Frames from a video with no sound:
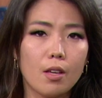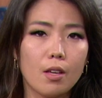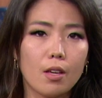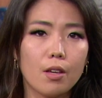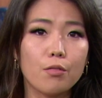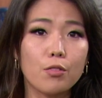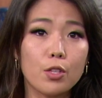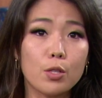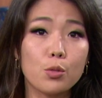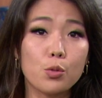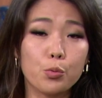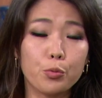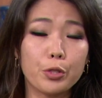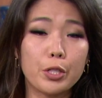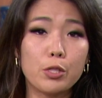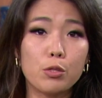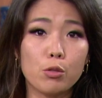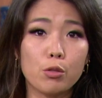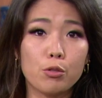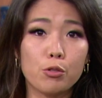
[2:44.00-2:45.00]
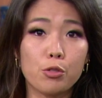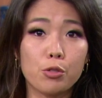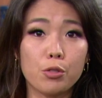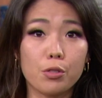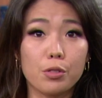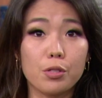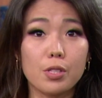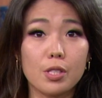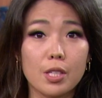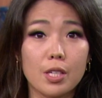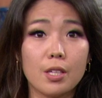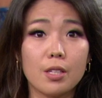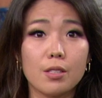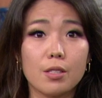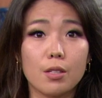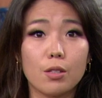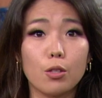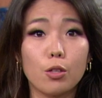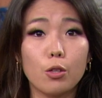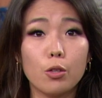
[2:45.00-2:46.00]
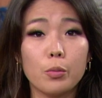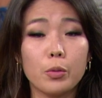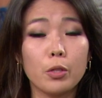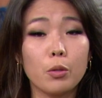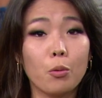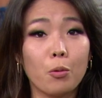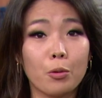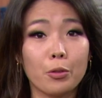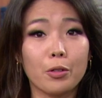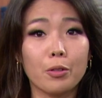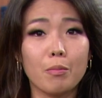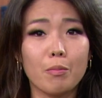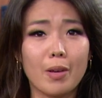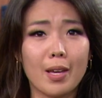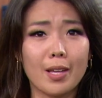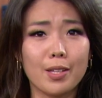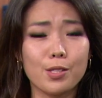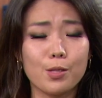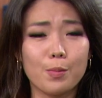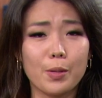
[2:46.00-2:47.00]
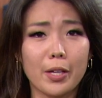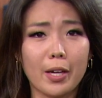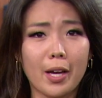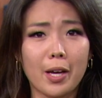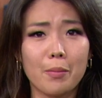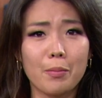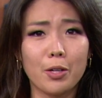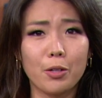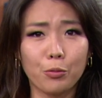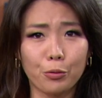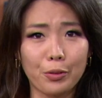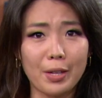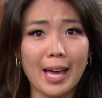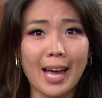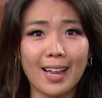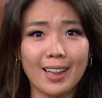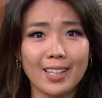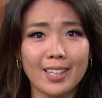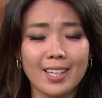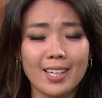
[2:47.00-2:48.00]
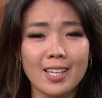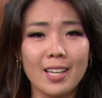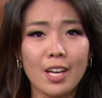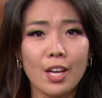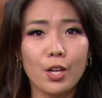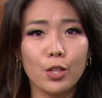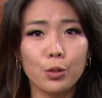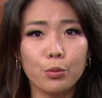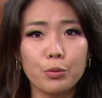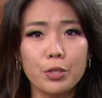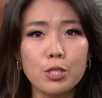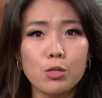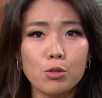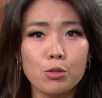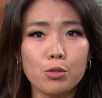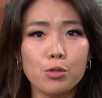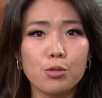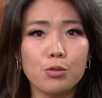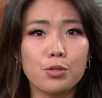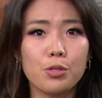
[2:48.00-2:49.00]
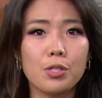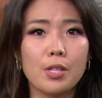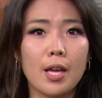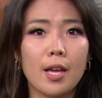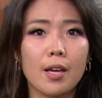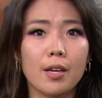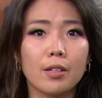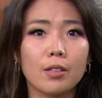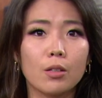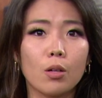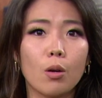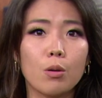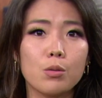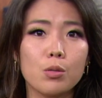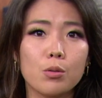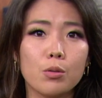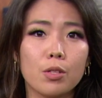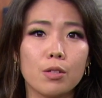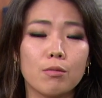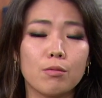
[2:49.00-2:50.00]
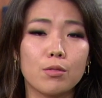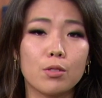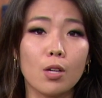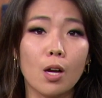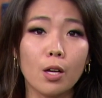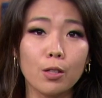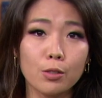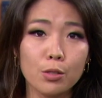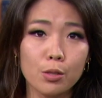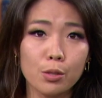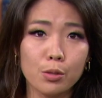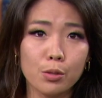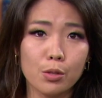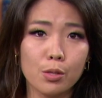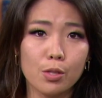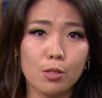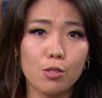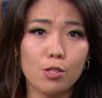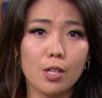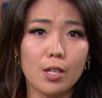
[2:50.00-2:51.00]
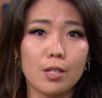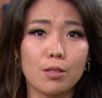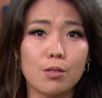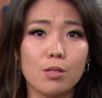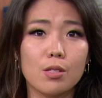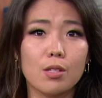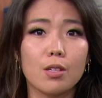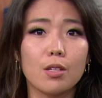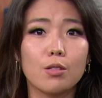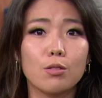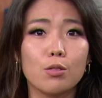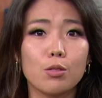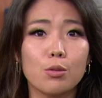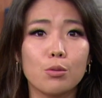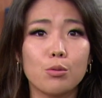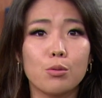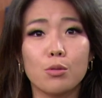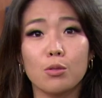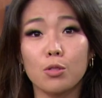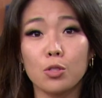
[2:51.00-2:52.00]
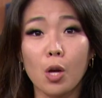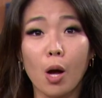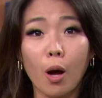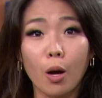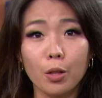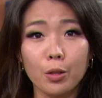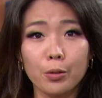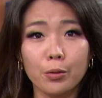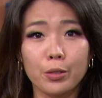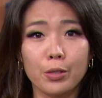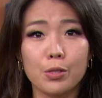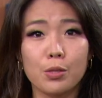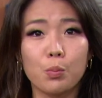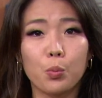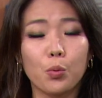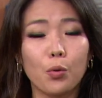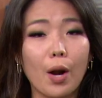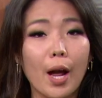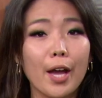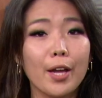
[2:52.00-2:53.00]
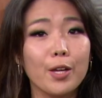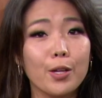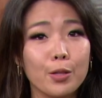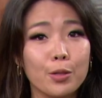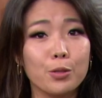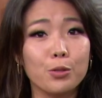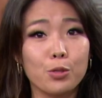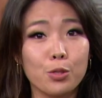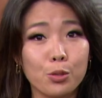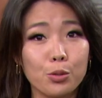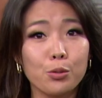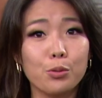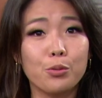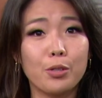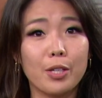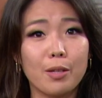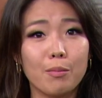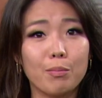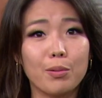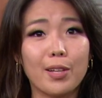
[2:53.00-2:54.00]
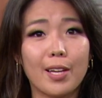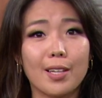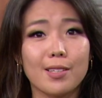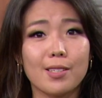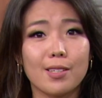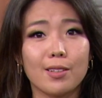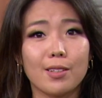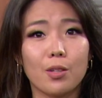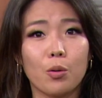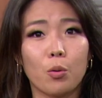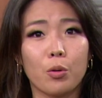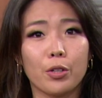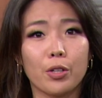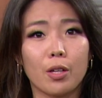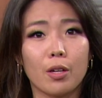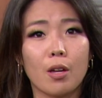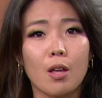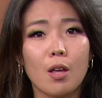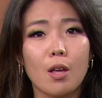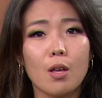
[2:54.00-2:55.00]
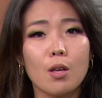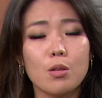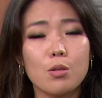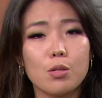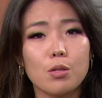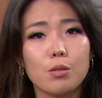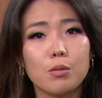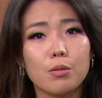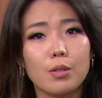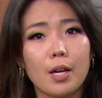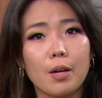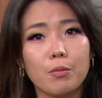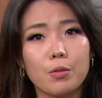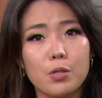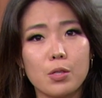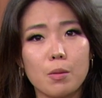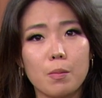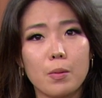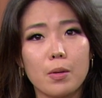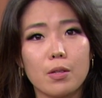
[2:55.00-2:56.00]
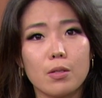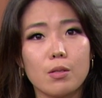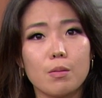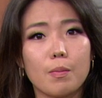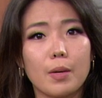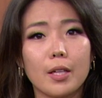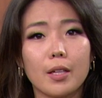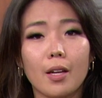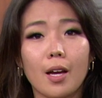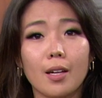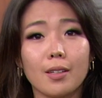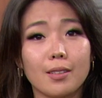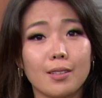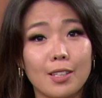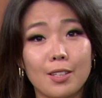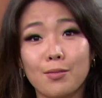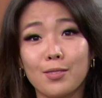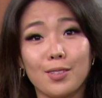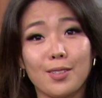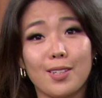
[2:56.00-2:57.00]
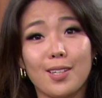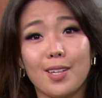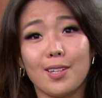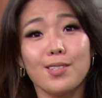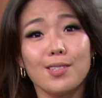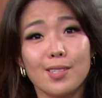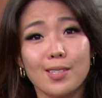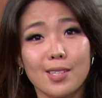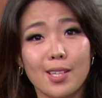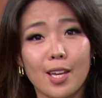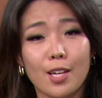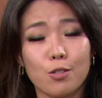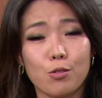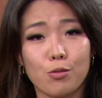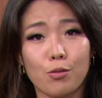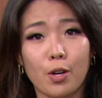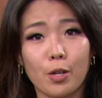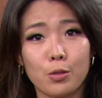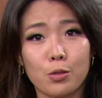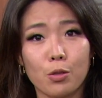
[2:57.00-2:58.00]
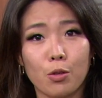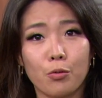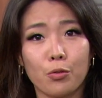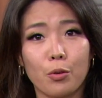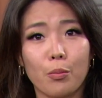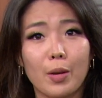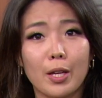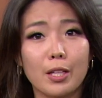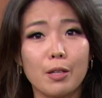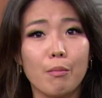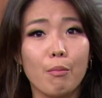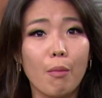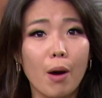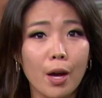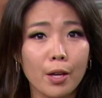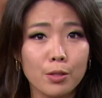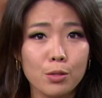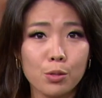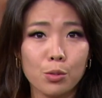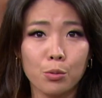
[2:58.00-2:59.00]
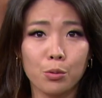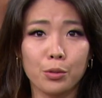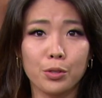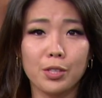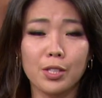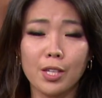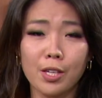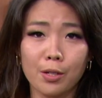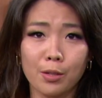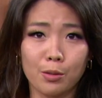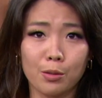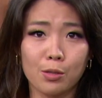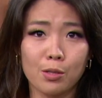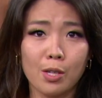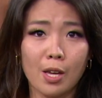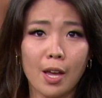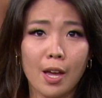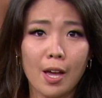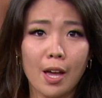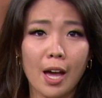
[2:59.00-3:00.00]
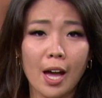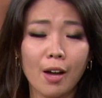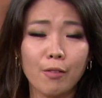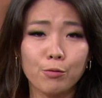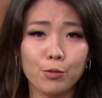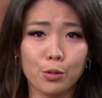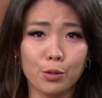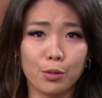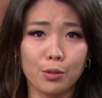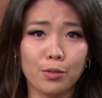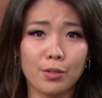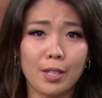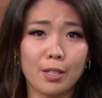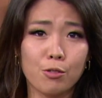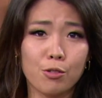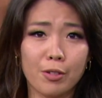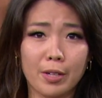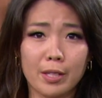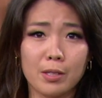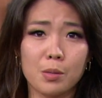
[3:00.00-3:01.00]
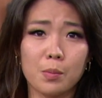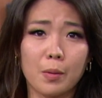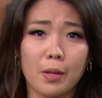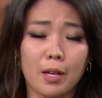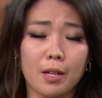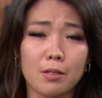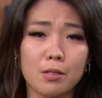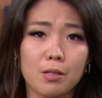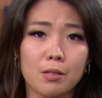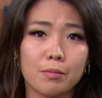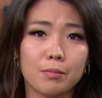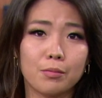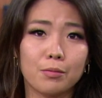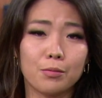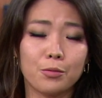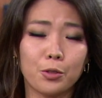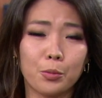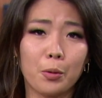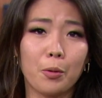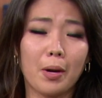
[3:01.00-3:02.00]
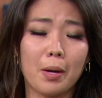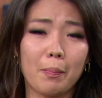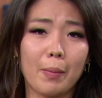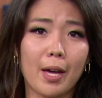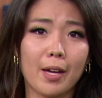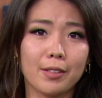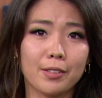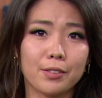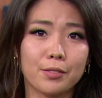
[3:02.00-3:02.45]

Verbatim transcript: If this research succeeds and human organ banks become a reality, the researchers say it could also give doctors the chance to induce tolerance prior to implanting the organ so that recipients might not even need to take drugs over many months or years after that transplant. We'll be right back.